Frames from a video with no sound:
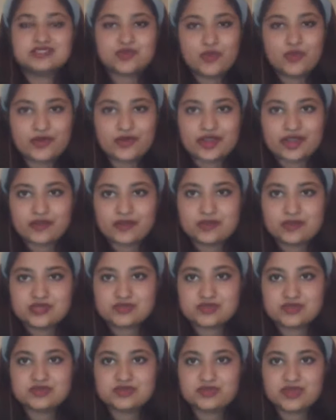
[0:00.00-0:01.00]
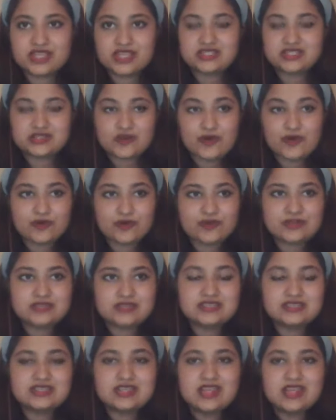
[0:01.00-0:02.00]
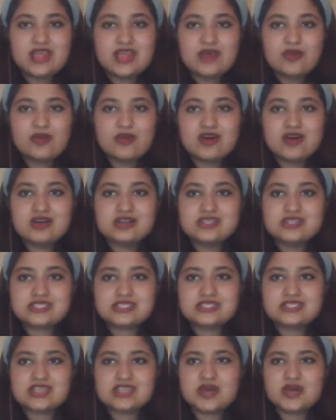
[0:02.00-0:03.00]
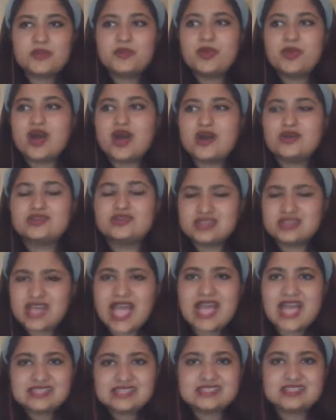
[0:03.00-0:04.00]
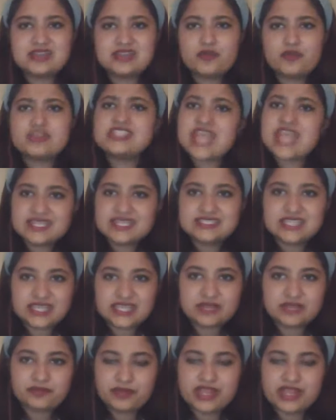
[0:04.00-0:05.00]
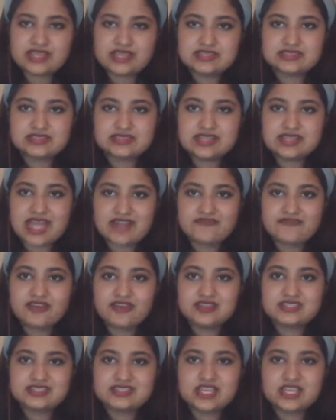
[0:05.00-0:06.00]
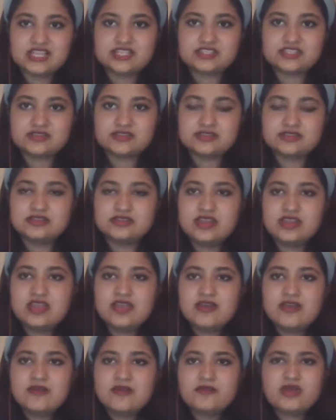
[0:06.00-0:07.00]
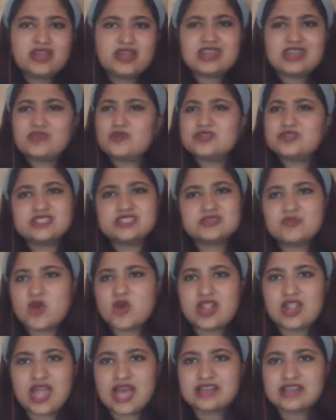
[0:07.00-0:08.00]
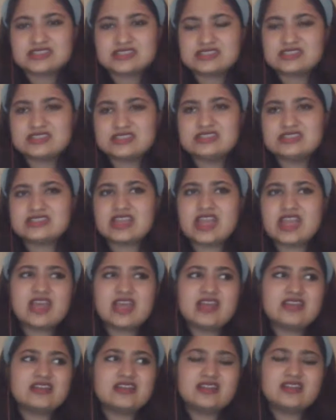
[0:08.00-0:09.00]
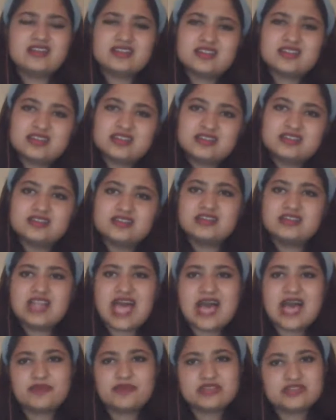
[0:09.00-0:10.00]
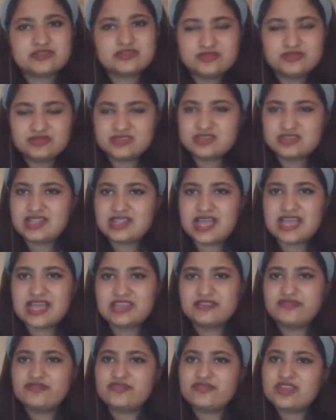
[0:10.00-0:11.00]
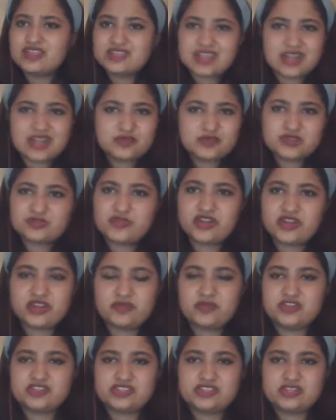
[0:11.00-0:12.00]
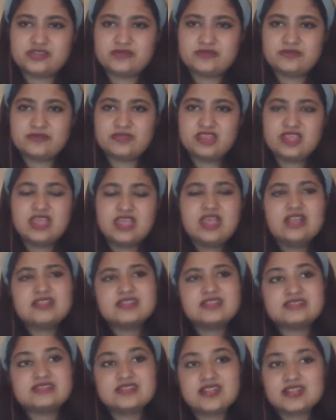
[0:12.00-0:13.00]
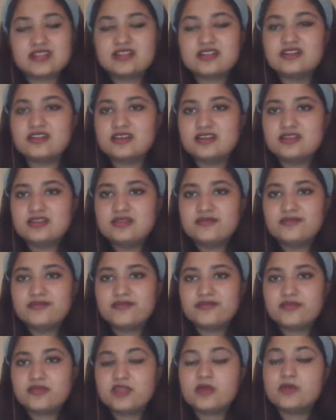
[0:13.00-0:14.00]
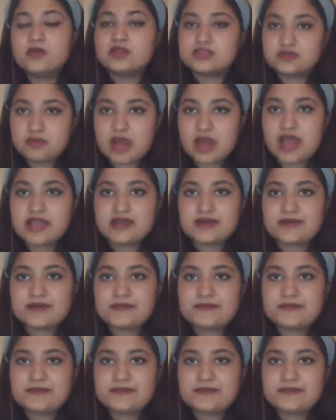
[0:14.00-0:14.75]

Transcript: story which was being told was about an accident which had taken place in that very station. But it was a small accident, and a little girl happened to lose her life, and that was pretty much it. This little girl was Maya.